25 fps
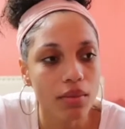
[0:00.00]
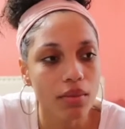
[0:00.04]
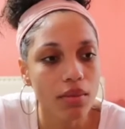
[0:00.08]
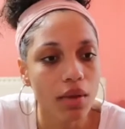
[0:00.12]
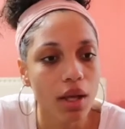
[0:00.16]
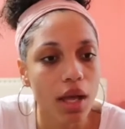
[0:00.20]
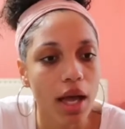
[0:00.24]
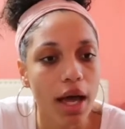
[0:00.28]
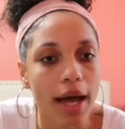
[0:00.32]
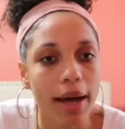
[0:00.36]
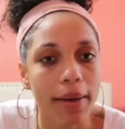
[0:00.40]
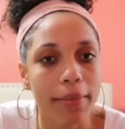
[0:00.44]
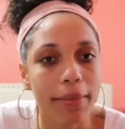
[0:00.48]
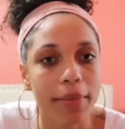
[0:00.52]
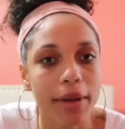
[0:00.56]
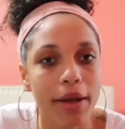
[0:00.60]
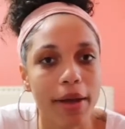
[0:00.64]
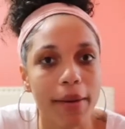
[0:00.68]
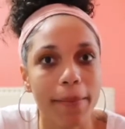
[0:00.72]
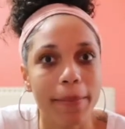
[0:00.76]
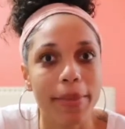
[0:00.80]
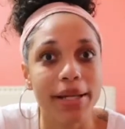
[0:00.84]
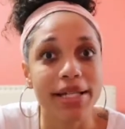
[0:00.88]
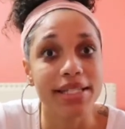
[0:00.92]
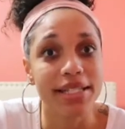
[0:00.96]

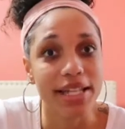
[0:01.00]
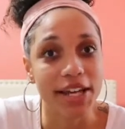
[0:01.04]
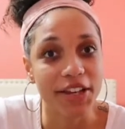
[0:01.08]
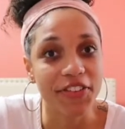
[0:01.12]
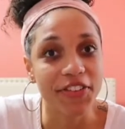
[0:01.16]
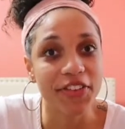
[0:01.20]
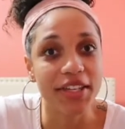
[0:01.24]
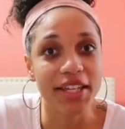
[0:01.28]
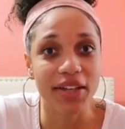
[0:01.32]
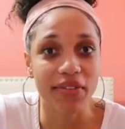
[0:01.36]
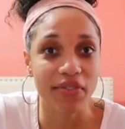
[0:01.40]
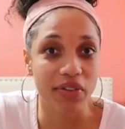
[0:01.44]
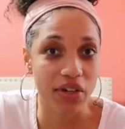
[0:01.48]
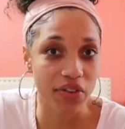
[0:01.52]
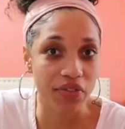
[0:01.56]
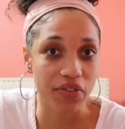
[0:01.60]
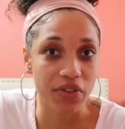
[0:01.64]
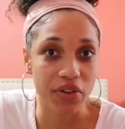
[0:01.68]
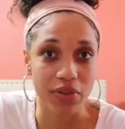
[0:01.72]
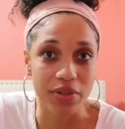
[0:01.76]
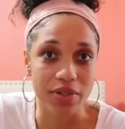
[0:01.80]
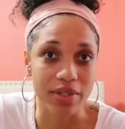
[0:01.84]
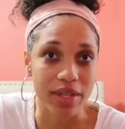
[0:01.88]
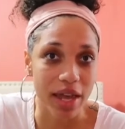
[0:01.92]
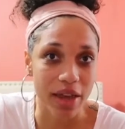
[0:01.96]
But definitely give it a
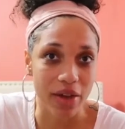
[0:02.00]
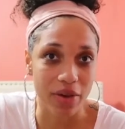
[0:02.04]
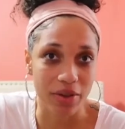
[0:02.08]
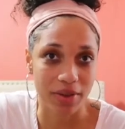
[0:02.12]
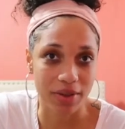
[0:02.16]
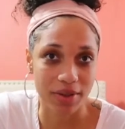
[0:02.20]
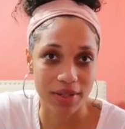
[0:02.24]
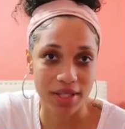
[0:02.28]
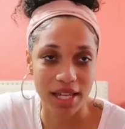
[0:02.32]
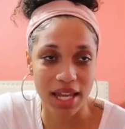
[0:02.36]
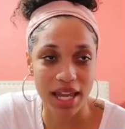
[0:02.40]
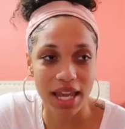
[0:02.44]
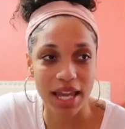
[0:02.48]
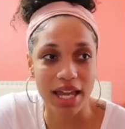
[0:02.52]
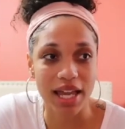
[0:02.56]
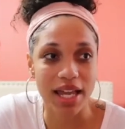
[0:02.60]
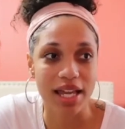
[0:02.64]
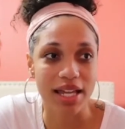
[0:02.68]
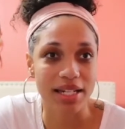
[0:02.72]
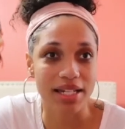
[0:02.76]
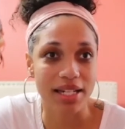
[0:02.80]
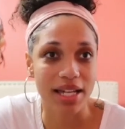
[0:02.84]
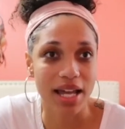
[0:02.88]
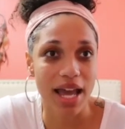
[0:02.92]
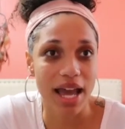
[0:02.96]
few cycles,
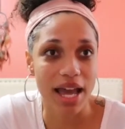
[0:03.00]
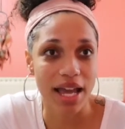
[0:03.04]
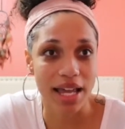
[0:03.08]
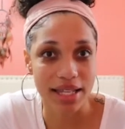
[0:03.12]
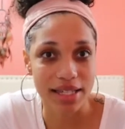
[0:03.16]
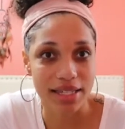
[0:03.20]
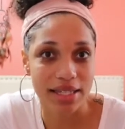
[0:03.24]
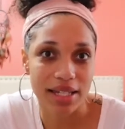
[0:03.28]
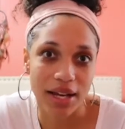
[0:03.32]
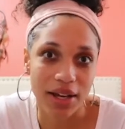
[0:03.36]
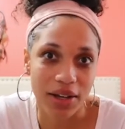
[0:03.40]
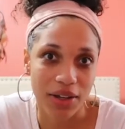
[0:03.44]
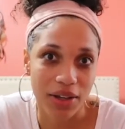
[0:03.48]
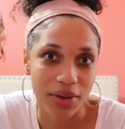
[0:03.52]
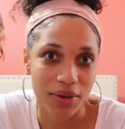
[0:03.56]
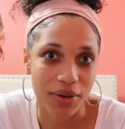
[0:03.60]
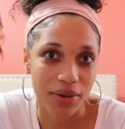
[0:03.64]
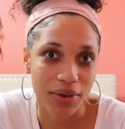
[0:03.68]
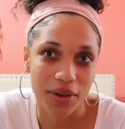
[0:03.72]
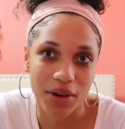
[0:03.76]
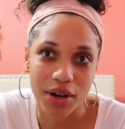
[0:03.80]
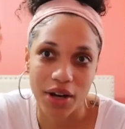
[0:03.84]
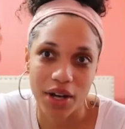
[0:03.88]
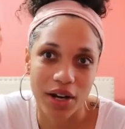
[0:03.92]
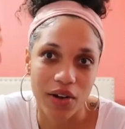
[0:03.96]
and I can tell you,
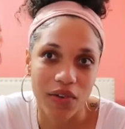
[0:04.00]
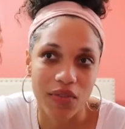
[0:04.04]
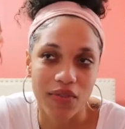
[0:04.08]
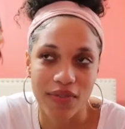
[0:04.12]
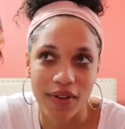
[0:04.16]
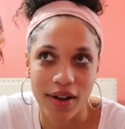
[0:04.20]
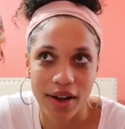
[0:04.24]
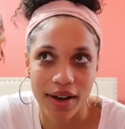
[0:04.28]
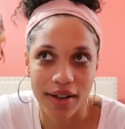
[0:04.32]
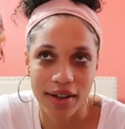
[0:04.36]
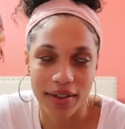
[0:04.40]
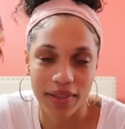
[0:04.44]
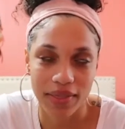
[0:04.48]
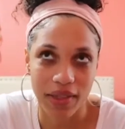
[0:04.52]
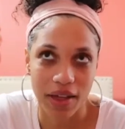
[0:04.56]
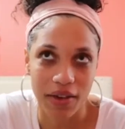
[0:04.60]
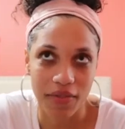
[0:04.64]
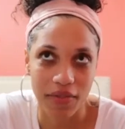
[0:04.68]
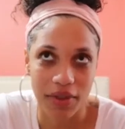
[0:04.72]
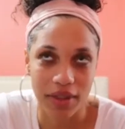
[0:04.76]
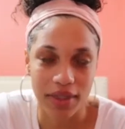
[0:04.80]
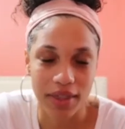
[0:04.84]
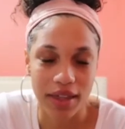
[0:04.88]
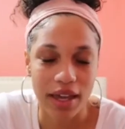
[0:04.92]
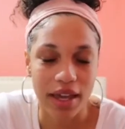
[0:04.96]
you're gonna fall in love
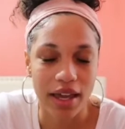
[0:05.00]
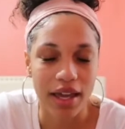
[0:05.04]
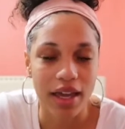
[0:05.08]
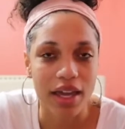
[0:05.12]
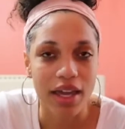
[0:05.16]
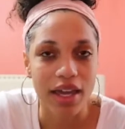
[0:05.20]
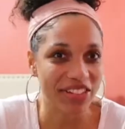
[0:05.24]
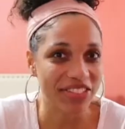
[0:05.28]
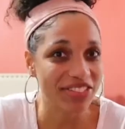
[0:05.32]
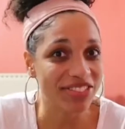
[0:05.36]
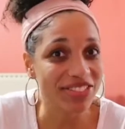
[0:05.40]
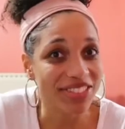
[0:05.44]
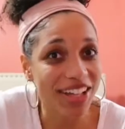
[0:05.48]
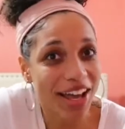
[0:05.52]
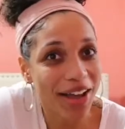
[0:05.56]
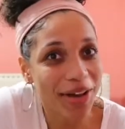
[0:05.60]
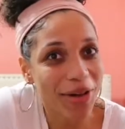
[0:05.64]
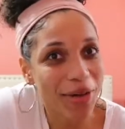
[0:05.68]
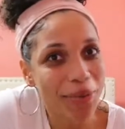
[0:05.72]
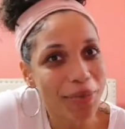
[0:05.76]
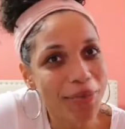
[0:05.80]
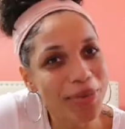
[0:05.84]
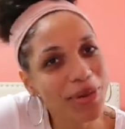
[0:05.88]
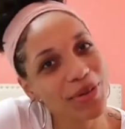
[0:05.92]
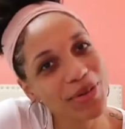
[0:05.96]
with it. I
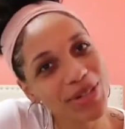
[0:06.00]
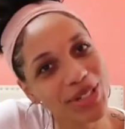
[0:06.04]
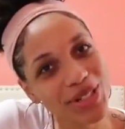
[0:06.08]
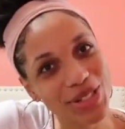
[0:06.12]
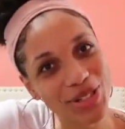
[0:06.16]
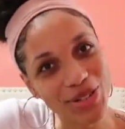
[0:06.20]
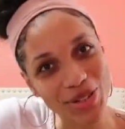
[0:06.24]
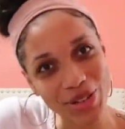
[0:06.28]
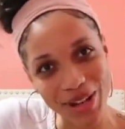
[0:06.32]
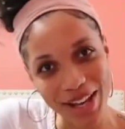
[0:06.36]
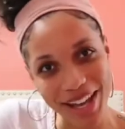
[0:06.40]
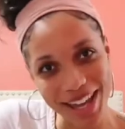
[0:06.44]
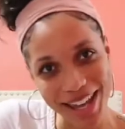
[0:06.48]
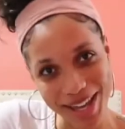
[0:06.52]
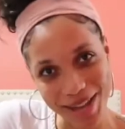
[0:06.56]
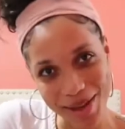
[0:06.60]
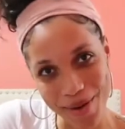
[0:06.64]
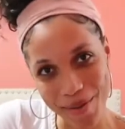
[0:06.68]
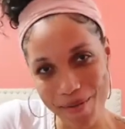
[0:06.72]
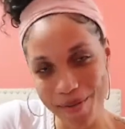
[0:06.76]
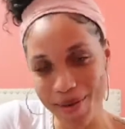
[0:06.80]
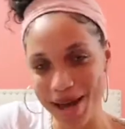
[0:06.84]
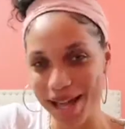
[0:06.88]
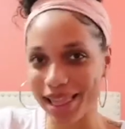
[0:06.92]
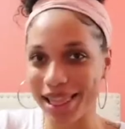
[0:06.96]
hope you enjoy,
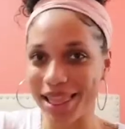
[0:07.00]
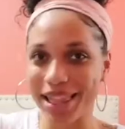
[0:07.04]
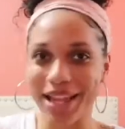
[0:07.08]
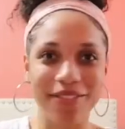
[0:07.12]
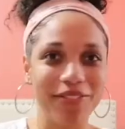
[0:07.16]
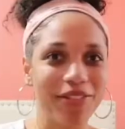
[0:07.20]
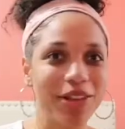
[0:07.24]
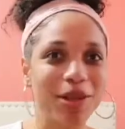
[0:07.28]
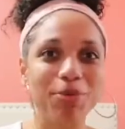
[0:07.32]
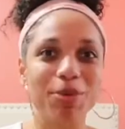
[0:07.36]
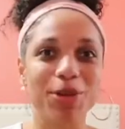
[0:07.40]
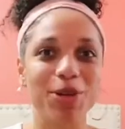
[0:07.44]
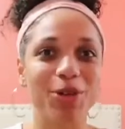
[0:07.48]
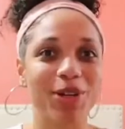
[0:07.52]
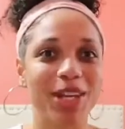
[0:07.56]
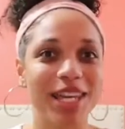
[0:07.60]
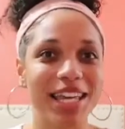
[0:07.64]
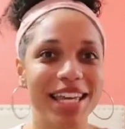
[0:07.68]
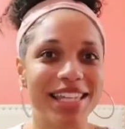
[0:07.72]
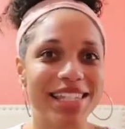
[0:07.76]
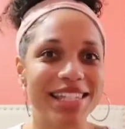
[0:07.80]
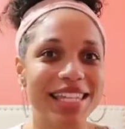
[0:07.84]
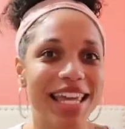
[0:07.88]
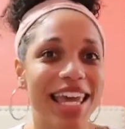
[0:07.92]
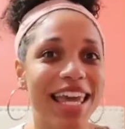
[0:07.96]
my lovely
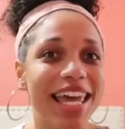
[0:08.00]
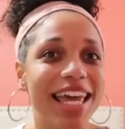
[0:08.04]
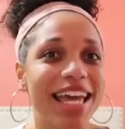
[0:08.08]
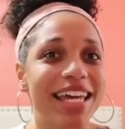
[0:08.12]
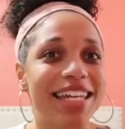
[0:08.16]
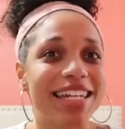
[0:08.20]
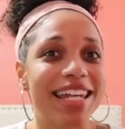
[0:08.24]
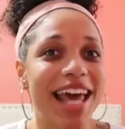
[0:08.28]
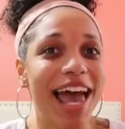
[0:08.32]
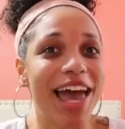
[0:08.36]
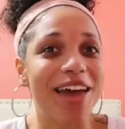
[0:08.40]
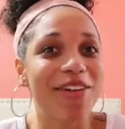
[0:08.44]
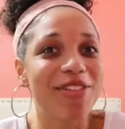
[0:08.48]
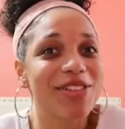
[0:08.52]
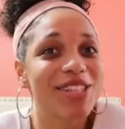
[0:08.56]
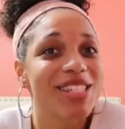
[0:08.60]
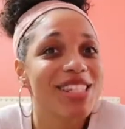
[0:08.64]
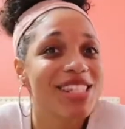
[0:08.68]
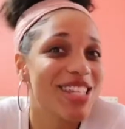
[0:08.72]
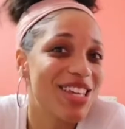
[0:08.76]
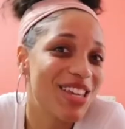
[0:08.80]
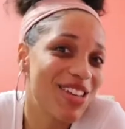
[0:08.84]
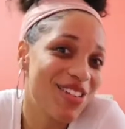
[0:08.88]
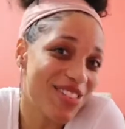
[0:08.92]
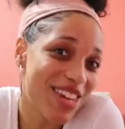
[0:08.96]
beauties, and I will
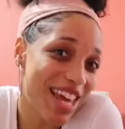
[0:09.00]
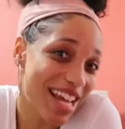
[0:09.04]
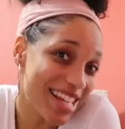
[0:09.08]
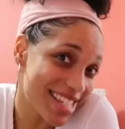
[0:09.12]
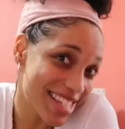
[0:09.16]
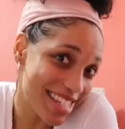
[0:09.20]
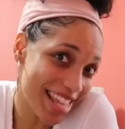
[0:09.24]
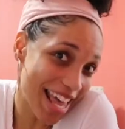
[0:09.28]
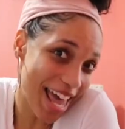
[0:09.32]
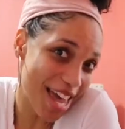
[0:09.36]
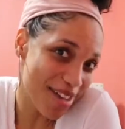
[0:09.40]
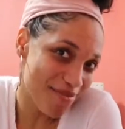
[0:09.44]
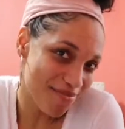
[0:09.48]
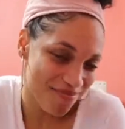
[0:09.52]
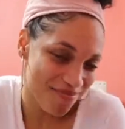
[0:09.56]
see you next time.